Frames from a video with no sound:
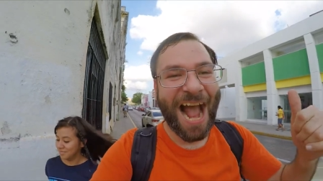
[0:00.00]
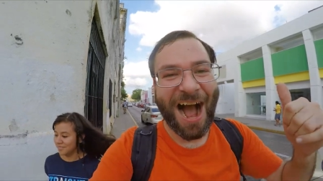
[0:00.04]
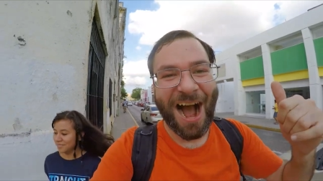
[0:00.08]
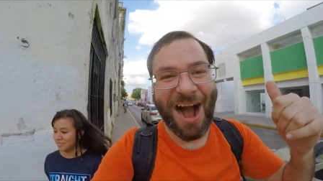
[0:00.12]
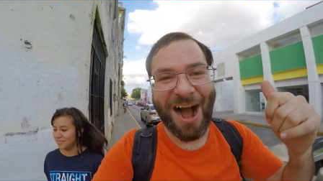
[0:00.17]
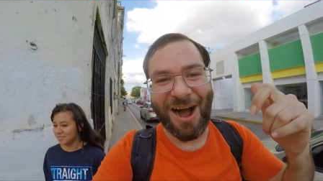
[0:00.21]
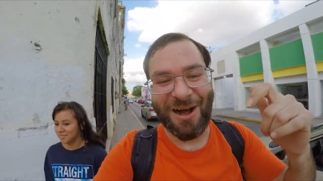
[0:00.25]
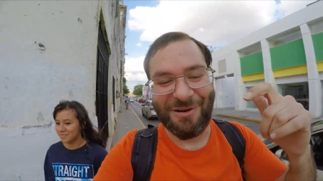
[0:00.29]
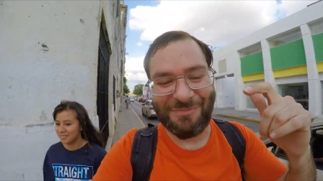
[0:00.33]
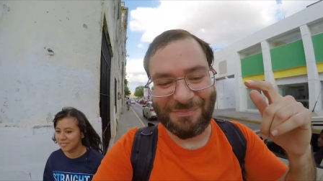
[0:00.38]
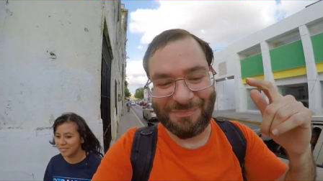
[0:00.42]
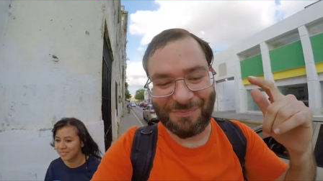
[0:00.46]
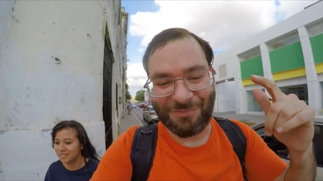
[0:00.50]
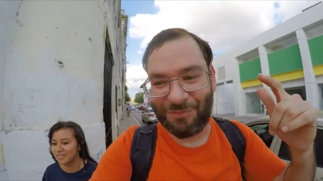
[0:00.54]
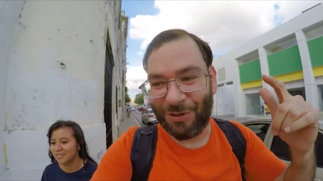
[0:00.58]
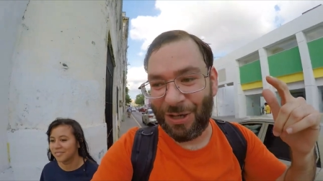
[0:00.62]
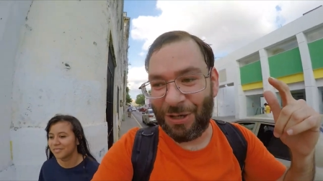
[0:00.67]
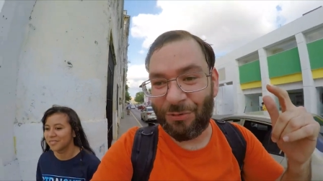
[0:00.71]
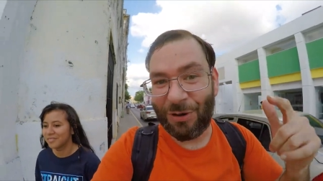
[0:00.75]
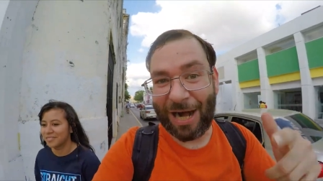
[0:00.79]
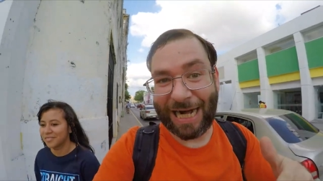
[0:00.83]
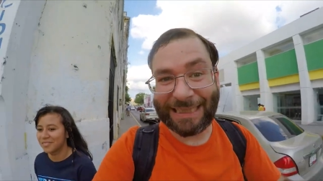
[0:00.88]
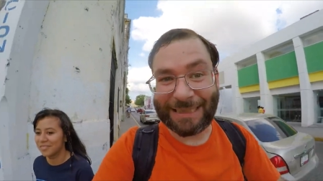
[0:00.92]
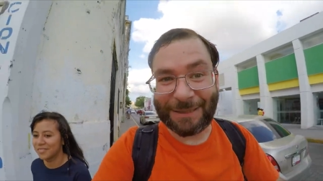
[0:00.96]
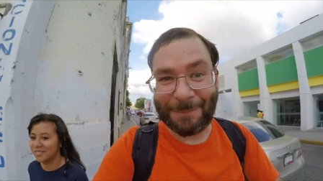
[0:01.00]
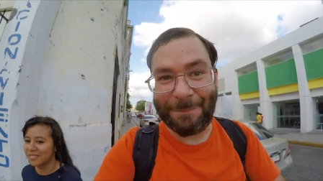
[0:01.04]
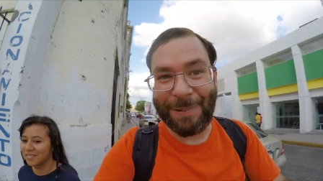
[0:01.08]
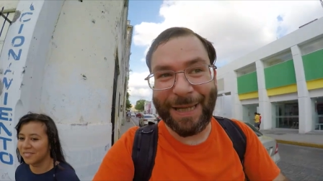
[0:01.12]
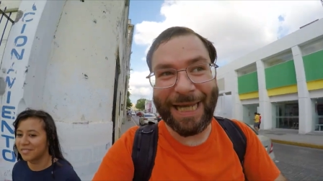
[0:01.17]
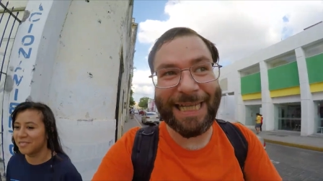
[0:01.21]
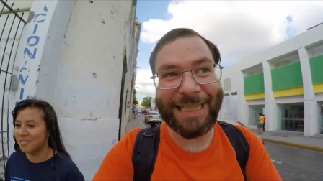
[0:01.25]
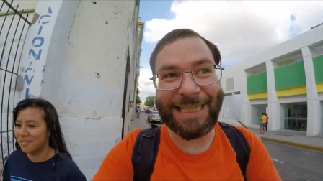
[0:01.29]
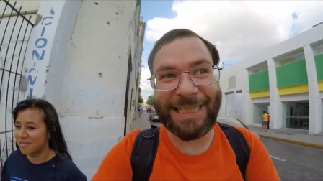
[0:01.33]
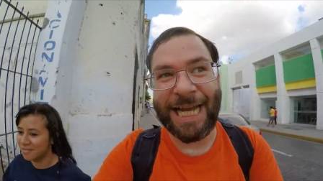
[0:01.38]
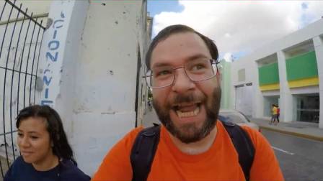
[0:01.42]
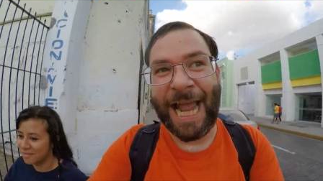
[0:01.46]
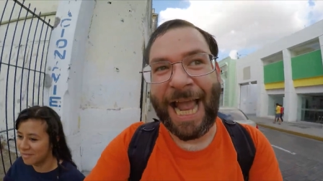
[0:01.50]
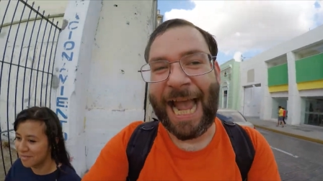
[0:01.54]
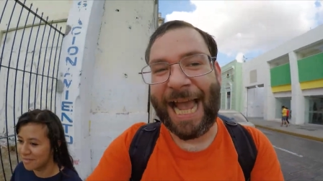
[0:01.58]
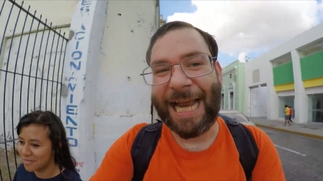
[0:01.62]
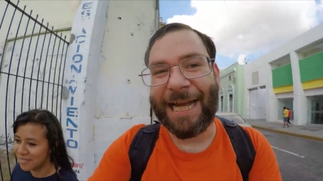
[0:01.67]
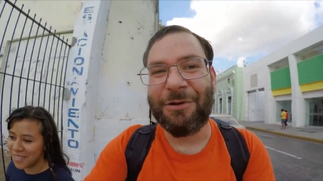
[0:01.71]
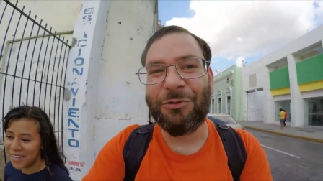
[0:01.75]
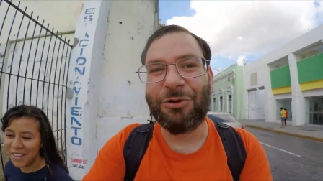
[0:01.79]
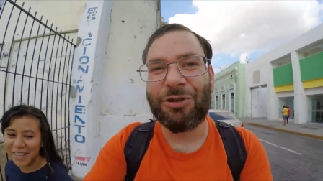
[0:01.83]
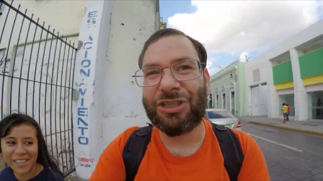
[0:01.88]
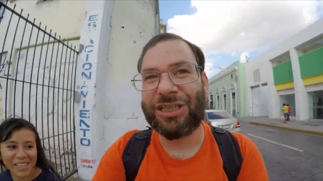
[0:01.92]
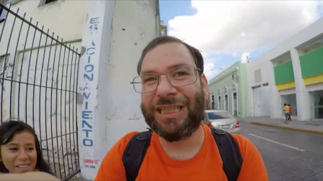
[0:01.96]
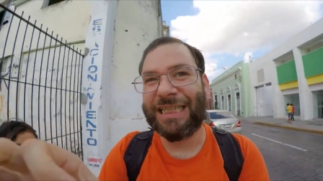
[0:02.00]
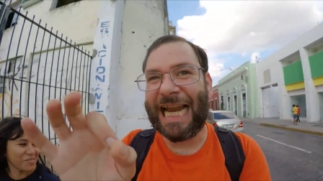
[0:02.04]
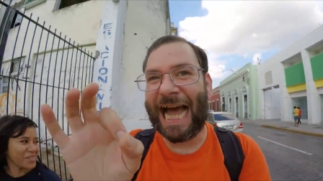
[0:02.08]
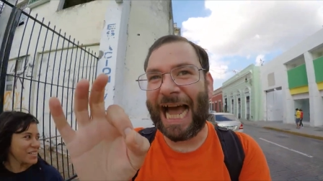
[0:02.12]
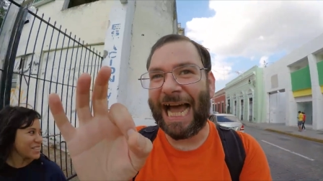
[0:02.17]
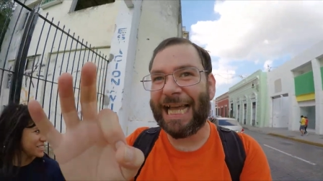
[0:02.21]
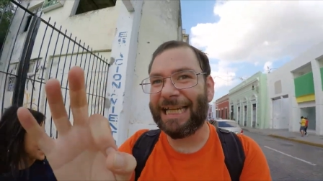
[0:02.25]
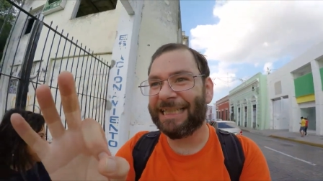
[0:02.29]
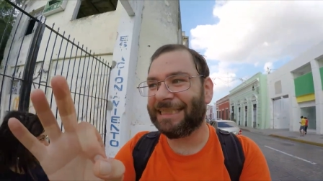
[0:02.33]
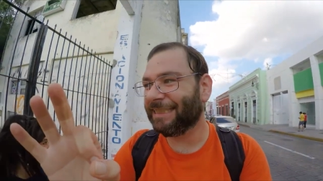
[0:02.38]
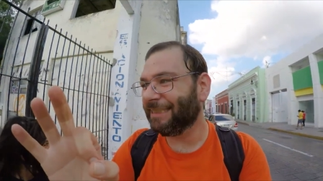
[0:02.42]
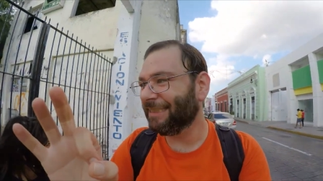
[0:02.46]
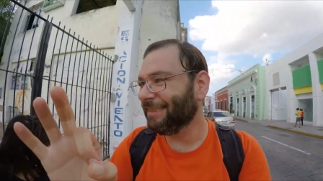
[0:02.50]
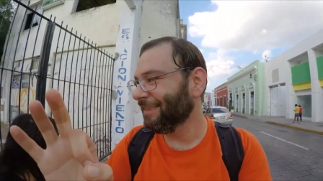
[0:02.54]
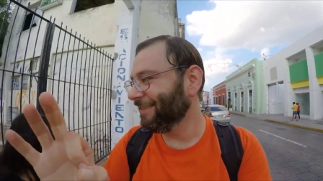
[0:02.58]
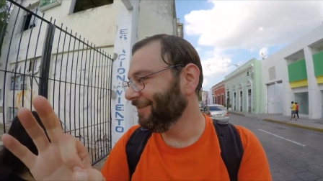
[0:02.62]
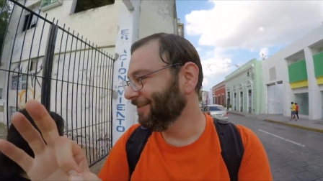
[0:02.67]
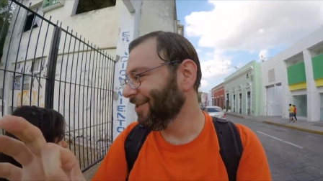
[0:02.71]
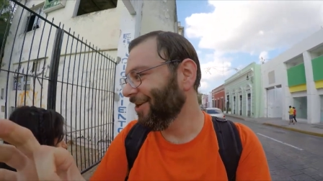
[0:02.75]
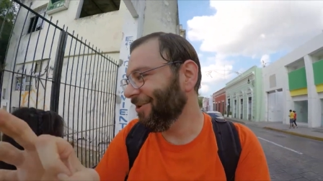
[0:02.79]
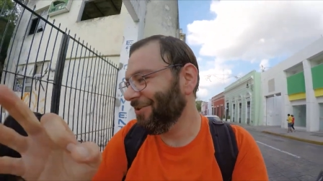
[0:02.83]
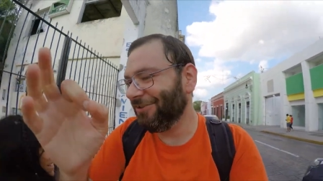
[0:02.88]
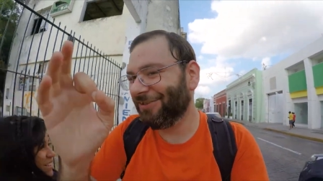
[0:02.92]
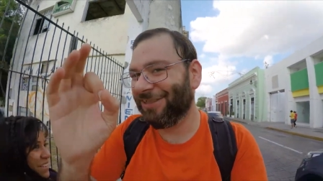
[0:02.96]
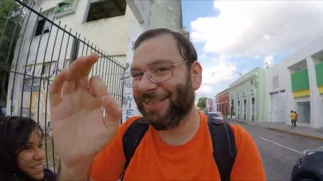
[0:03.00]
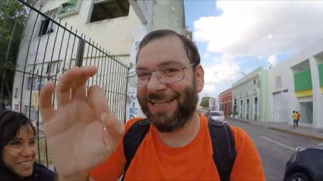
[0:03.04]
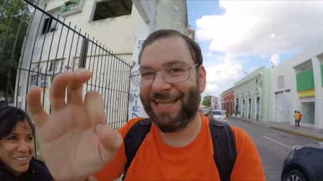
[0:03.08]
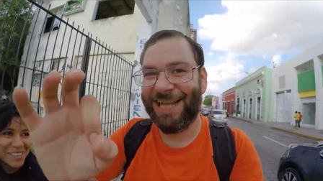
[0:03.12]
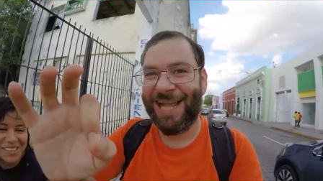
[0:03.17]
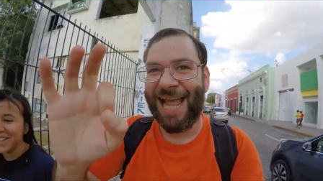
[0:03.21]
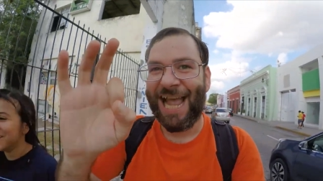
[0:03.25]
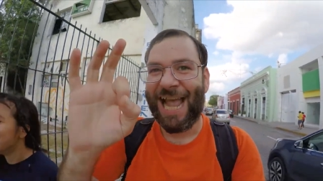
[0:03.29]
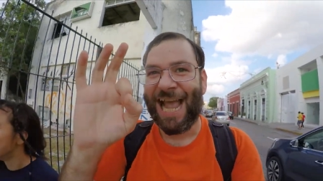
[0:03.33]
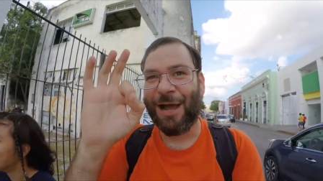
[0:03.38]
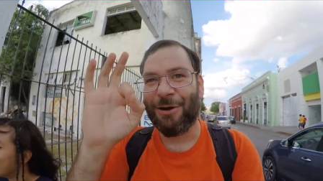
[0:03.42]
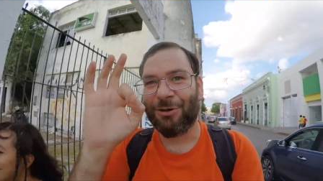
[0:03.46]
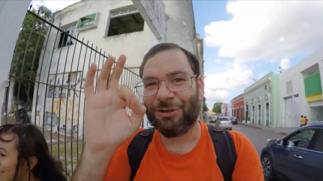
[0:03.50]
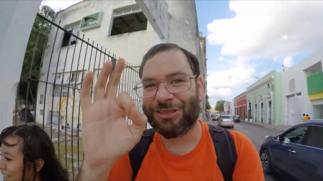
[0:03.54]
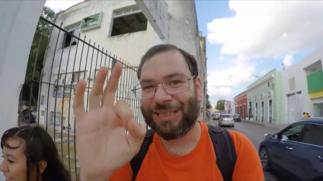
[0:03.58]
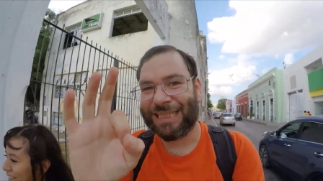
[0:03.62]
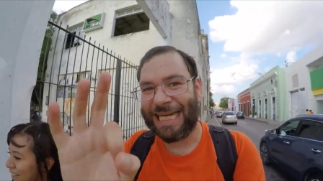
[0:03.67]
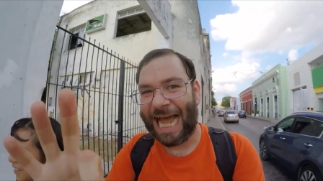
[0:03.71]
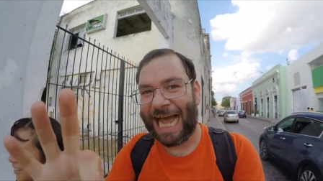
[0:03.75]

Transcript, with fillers: um, we were at the beach and it was nice, no, no, it was